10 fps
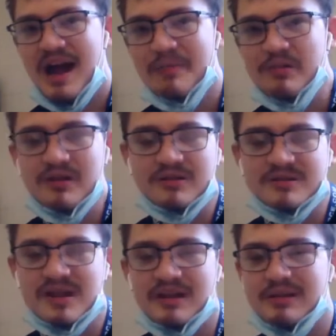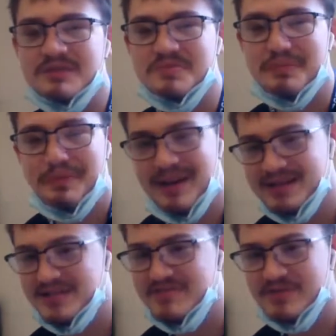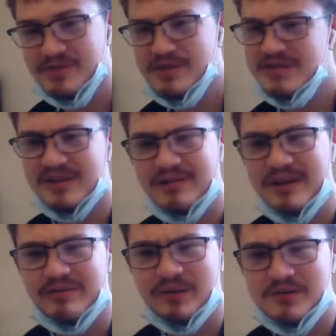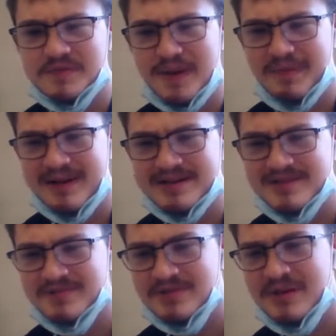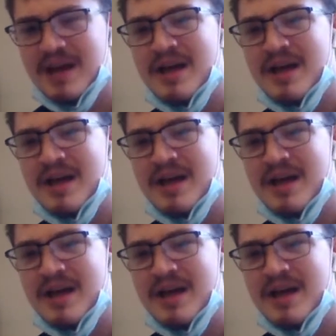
I'm not going to say I lost my passion for it because I'll never lose my passion for it,